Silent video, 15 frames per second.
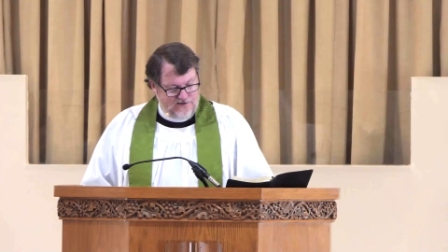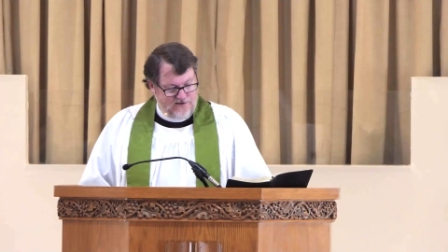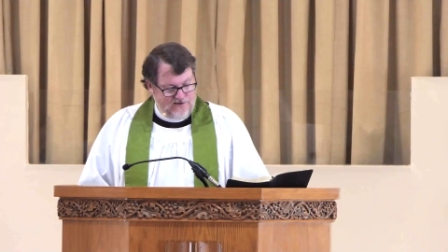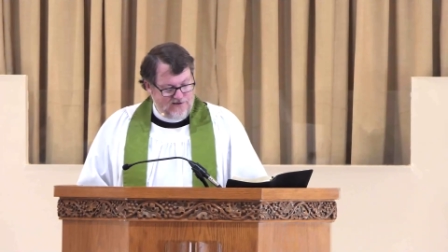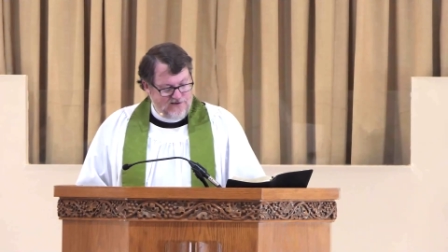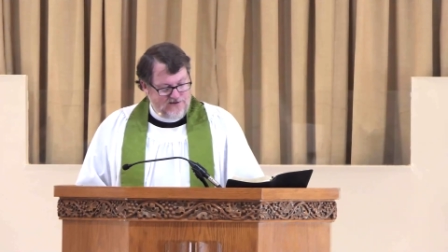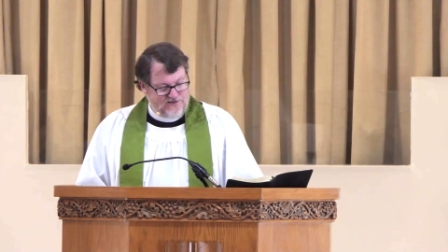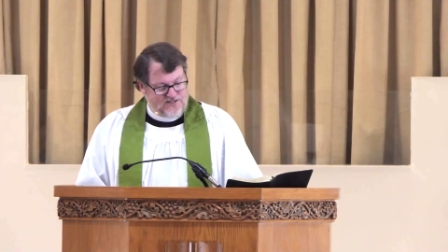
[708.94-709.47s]

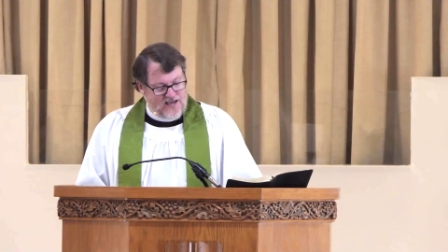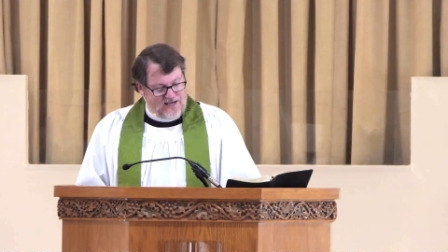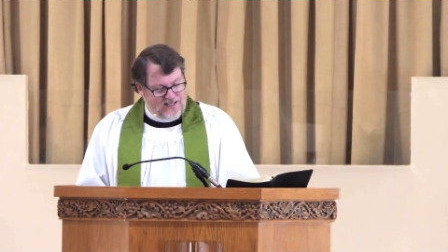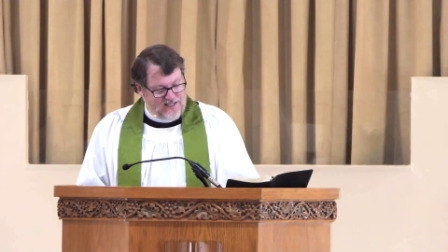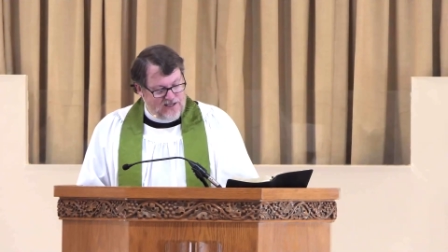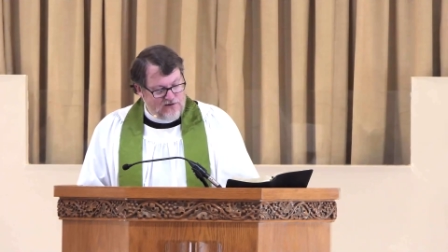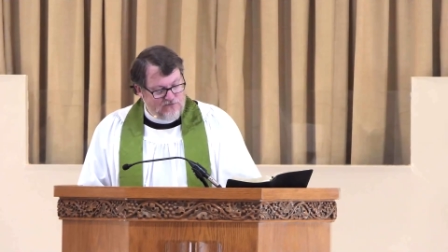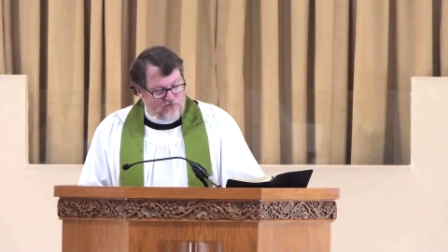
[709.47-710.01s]
Secondly,
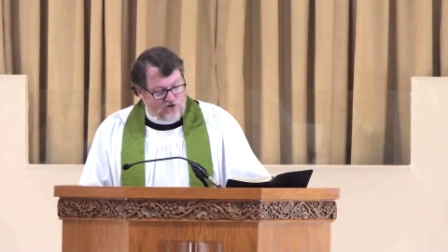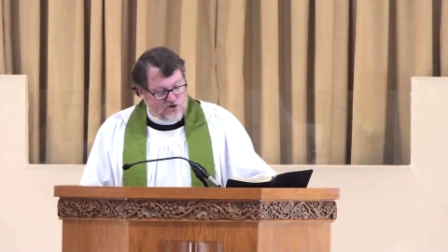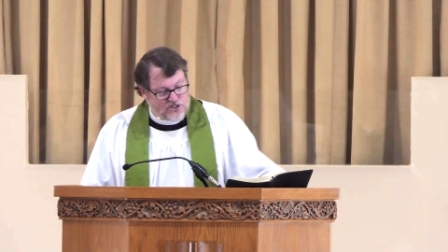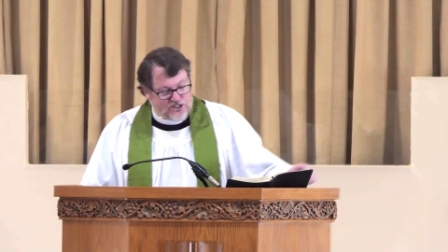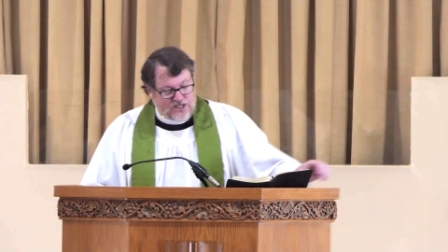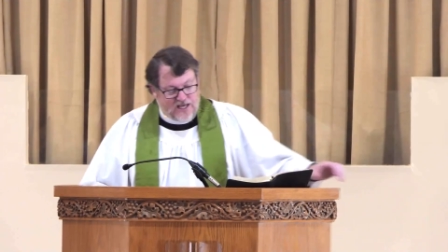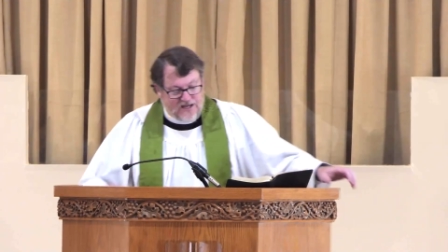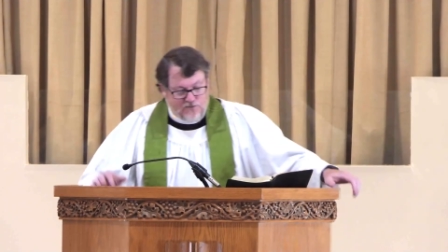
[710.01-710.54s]
in verse
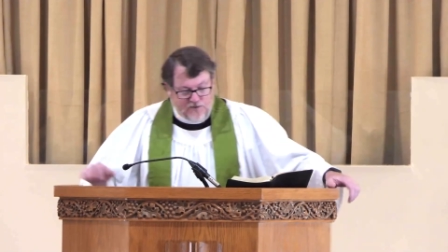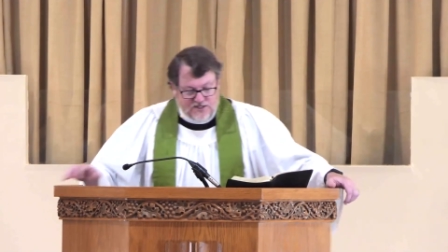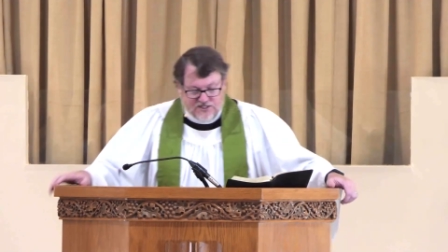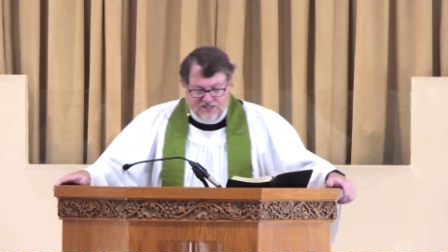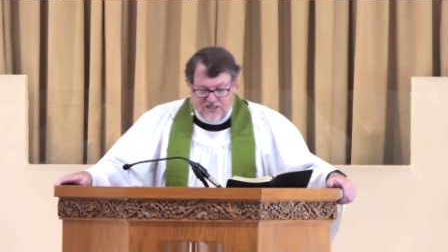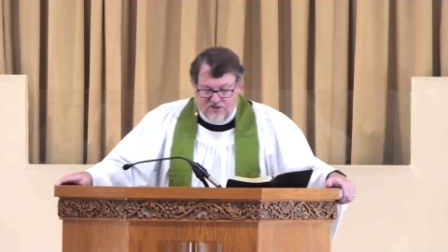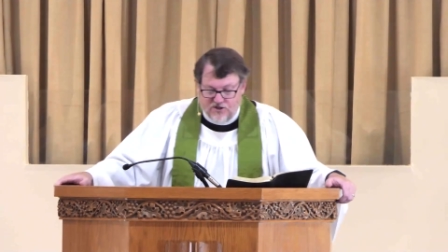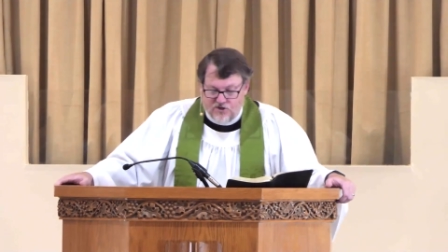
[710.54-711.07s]
ten, we see
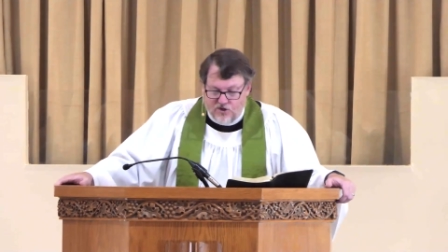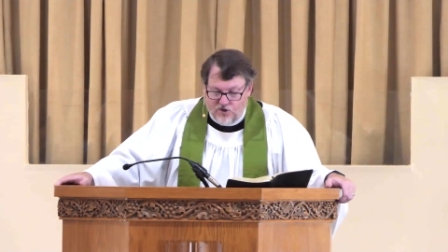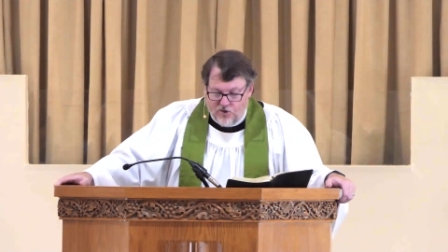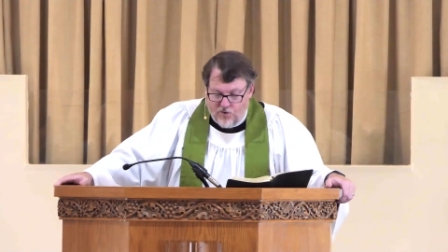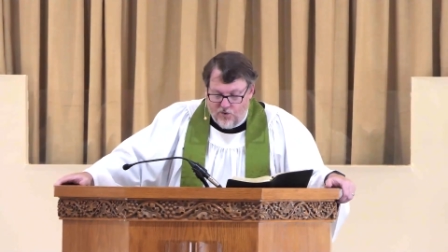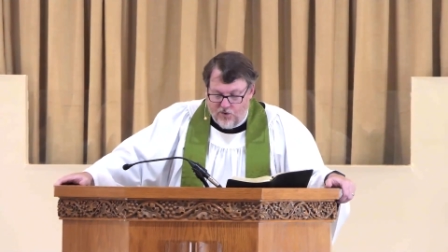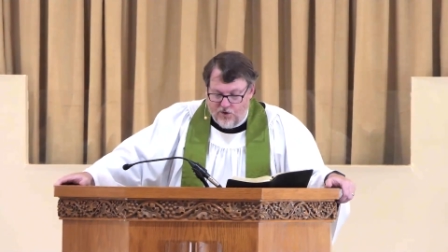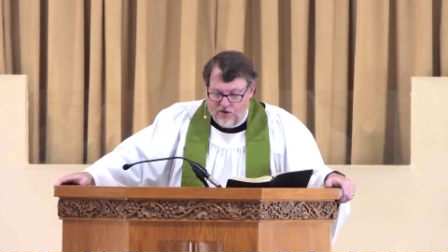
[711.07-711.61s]
that the
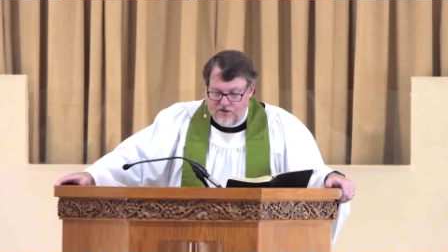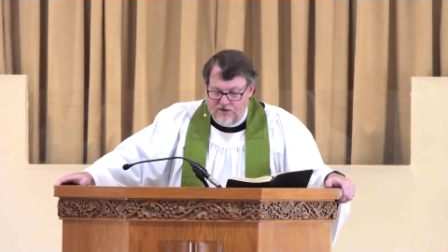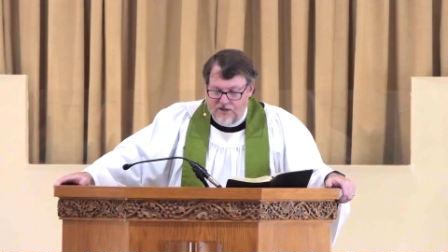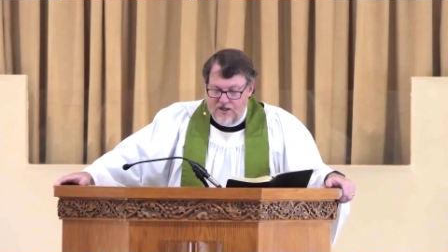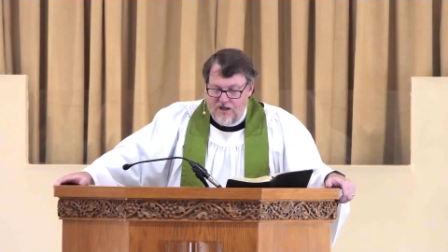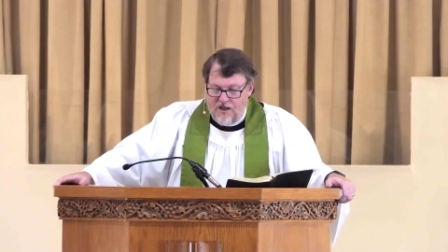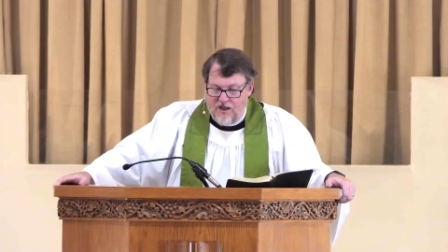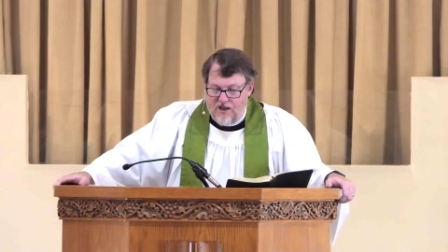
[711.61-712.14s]
Lord,
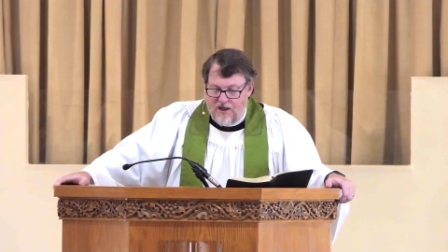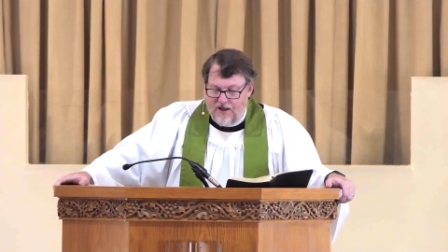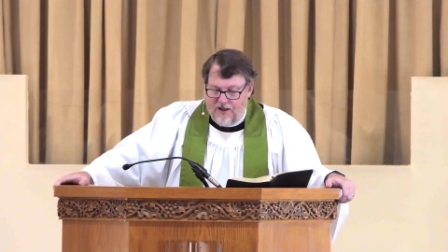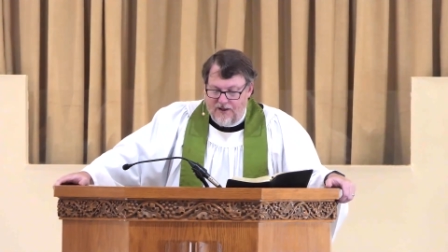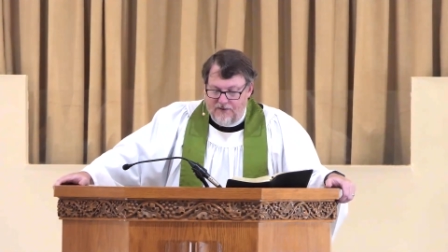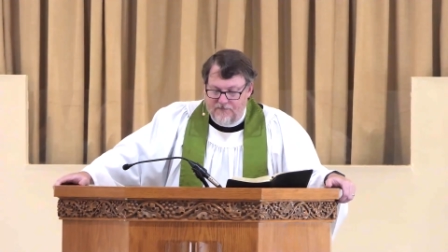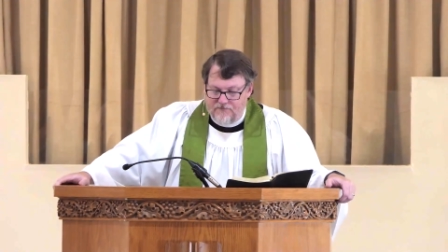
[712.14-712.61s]
uh,